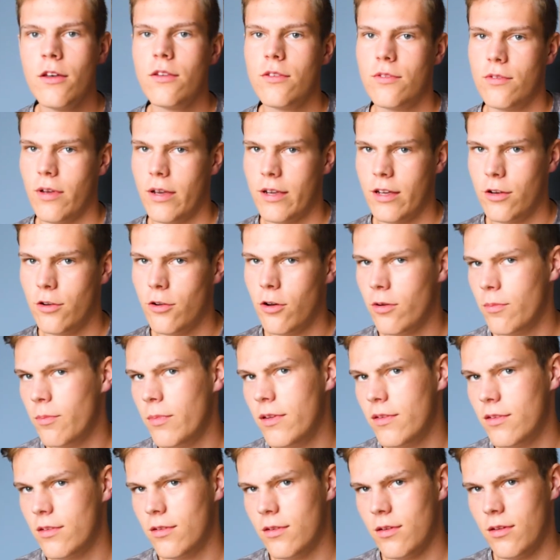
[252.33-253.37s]
so I cannot
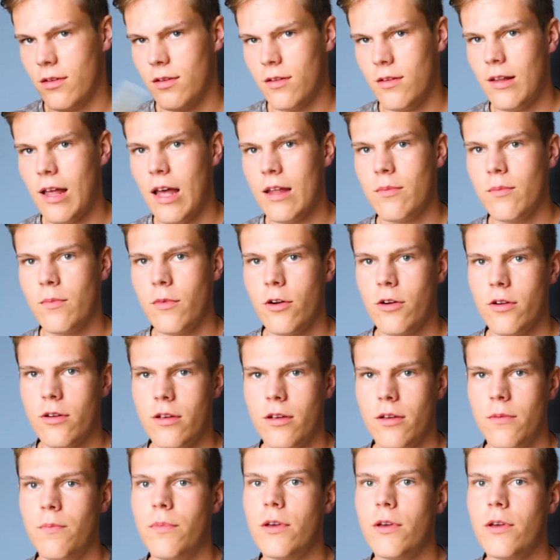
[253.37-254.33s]
miss a landmark,